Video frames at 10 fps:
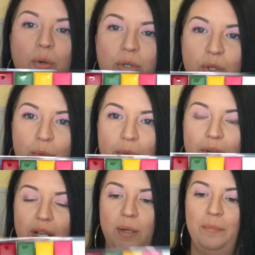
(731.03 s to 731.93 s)
so
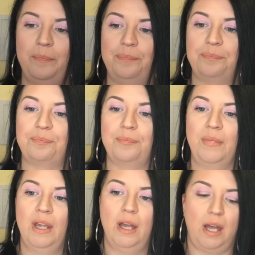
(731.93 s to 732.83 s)
pretty.
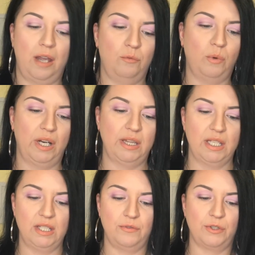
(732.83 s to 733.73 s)
I have wanted
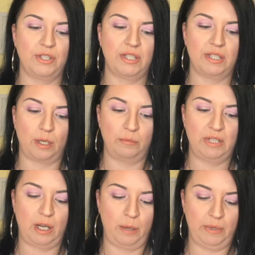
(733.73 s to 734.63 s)
this for some
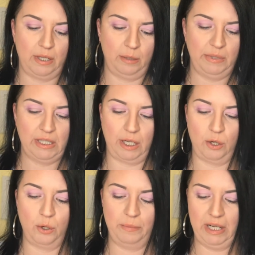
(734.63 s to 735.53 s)
time now, let me tell you.
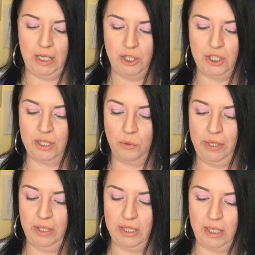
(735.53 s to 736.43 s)
Oh my gosh, the
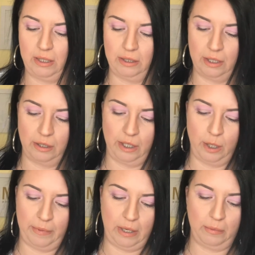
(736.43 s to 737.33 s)
oil is like literally
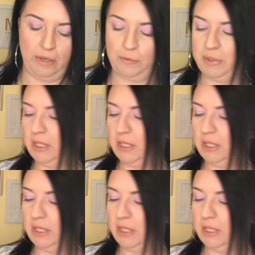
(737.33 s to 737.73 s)
coming out. I'm gonna have to put